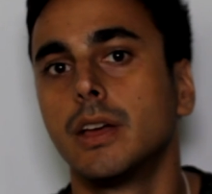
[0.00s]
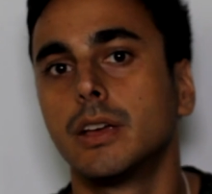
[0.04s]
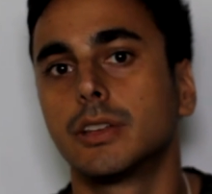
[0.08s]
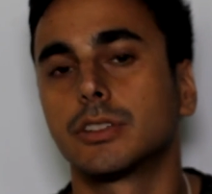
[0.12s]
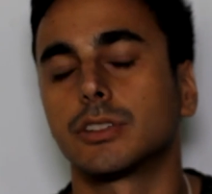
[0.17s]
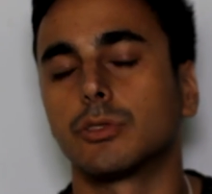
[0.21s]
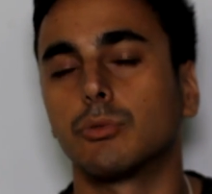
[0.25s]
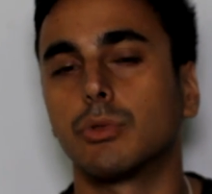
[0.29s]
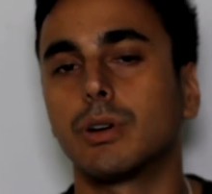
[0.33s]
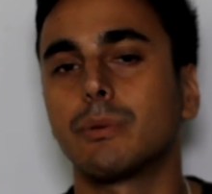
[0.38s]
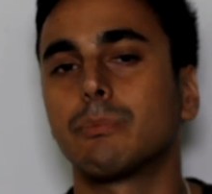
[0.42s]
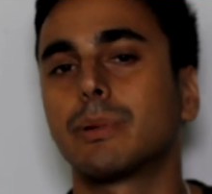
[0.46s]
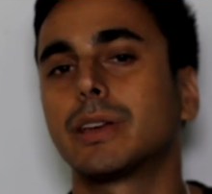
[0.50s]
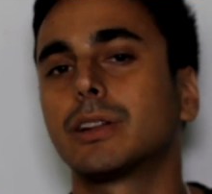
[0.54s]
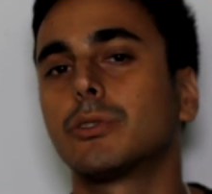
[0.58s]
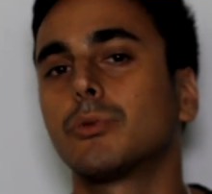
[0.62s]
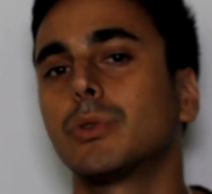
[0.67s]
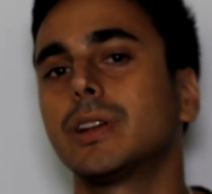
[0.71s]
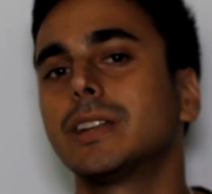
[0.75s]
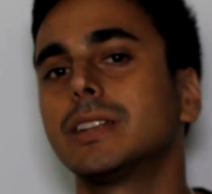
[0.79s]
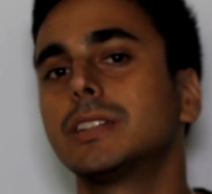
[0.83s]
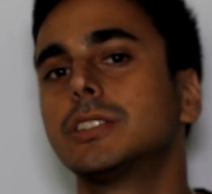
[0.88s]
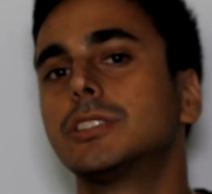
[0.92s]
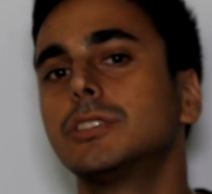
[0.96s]
So what better
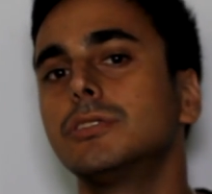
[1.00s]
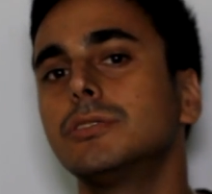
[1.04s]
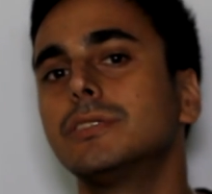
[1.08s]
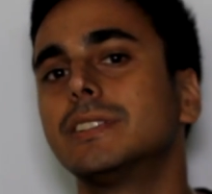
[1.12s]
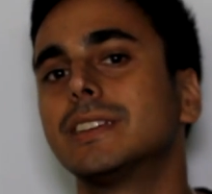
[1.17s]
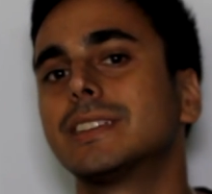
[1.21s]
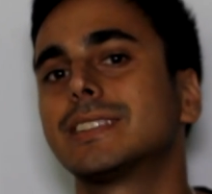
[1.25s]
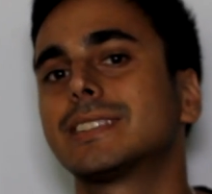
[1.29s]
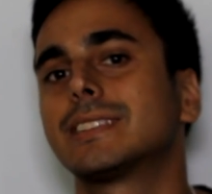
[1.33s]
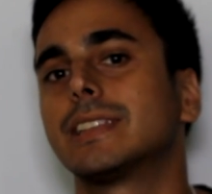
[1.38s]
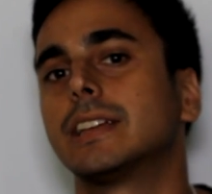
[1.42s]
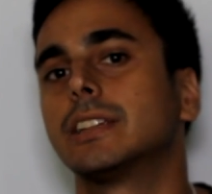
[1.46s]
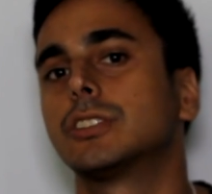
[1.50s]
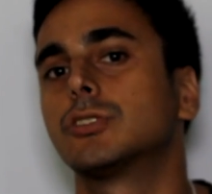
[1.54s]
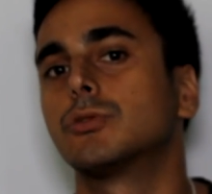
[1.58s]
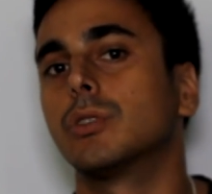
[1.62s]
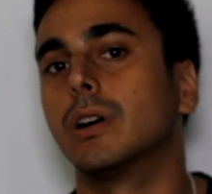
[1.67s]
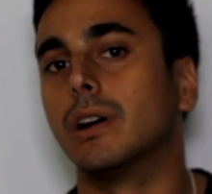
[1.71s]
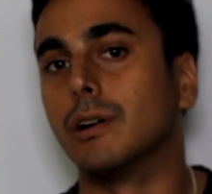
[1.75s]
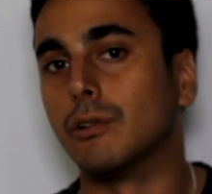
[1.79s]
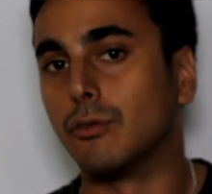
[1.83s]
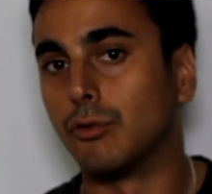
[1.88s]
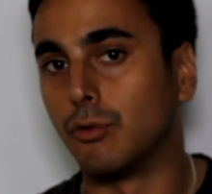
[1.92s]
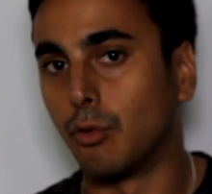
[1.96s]
way to do this than
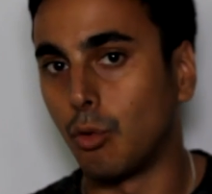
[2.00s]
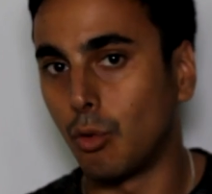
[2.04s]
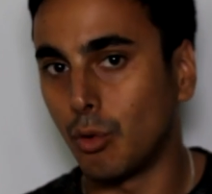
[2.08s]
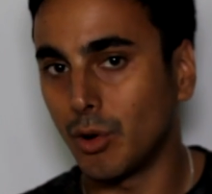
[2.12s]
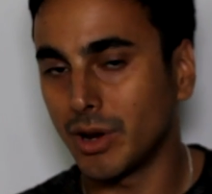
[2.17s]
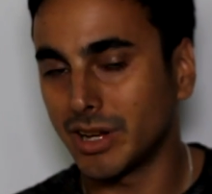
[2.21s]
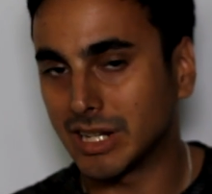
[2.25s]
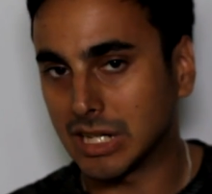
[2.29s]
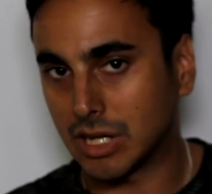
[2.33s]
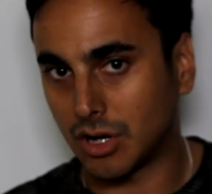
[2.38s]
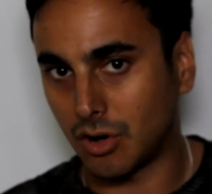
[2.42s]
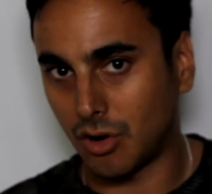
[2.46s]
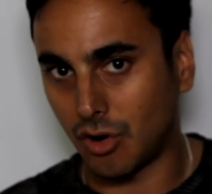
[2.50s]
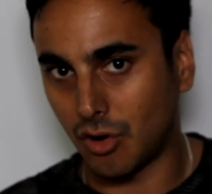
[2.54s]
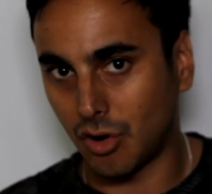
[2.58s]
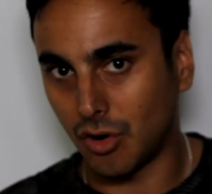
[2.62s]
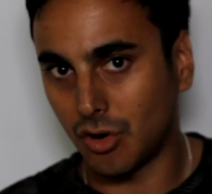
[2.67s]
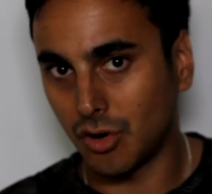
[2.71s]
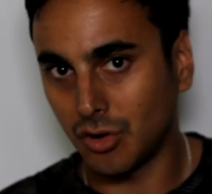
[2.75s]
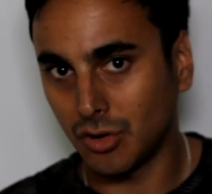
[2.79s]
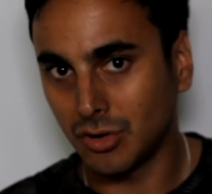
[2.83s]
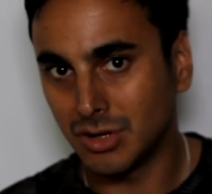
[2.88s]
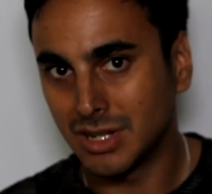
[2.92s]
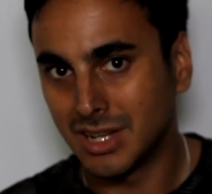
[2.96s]
to avoid
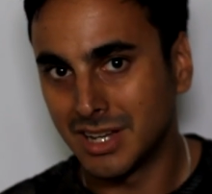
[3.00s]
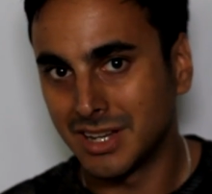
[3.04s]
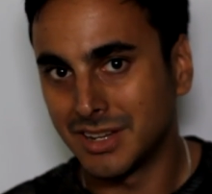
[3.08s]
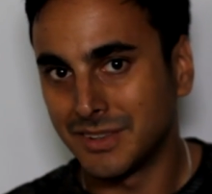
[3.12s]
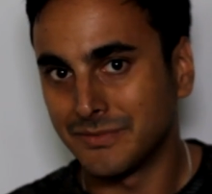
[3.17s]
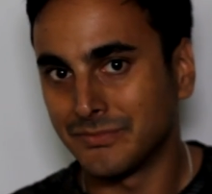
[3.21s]
all